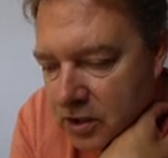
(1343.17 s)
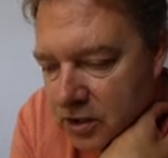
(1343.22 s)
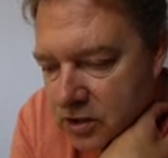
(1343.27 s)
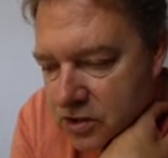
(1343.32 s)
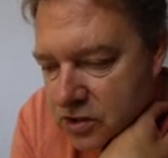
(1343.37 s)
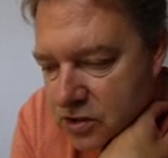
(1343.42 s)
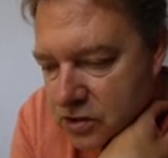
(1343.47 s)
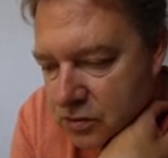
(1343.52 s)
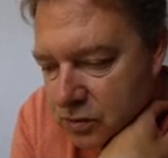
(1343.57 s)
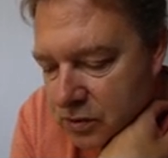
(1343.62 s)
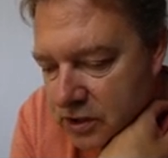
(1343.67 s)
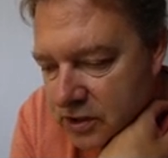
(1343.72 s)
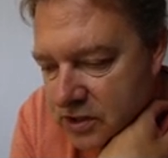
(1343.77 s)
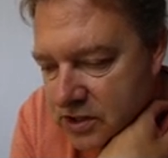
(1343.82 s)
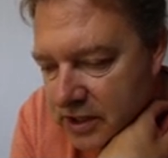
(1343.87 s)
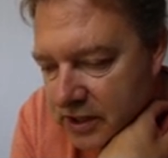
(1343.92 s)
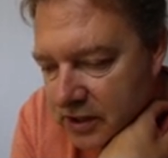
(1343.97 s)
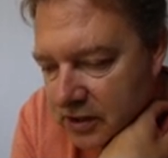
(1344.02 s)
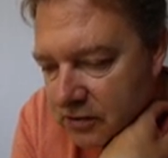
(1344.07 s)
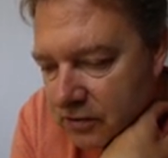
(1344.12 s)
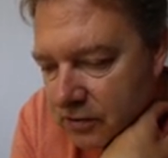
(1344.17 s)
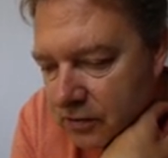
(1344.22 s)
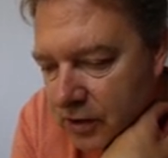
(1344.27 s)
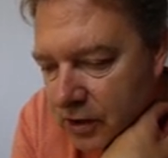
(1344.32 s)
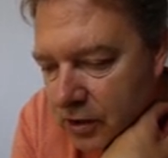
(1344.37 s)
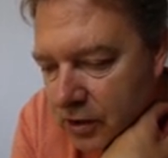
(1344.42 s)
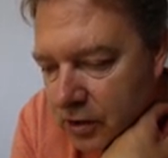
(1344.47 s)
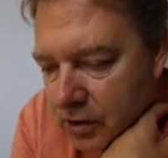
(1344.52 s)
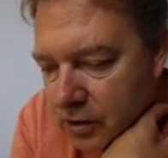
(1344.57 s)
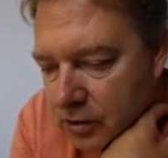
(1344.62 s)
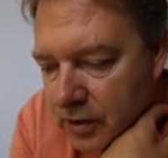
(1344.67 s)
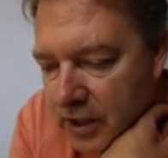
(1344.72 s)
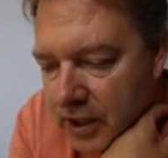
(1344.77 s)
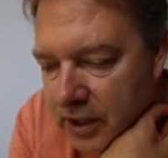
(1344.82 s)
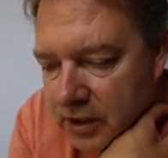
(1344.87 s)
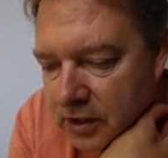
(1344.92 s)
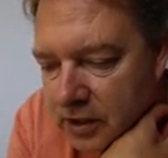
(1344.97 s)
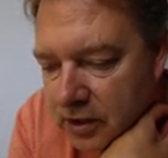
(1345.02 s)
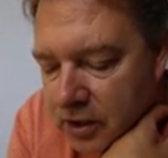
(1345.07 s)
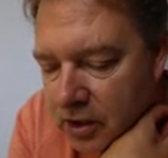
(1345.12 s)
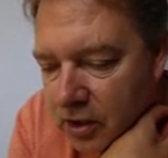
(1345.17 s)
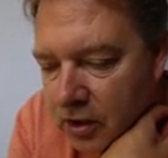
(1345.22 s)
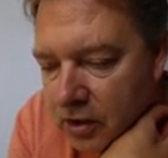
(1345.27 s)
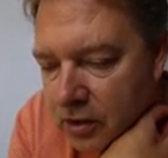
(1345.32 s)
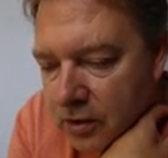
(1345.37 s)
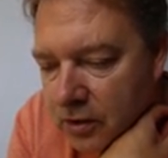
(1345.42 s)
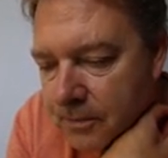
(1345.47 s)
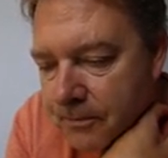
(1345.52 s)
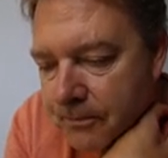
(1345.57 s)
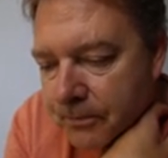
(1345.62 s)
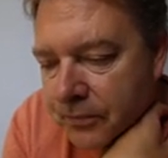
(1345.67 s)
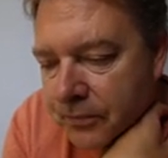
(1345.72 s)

you just want to take the photo and go.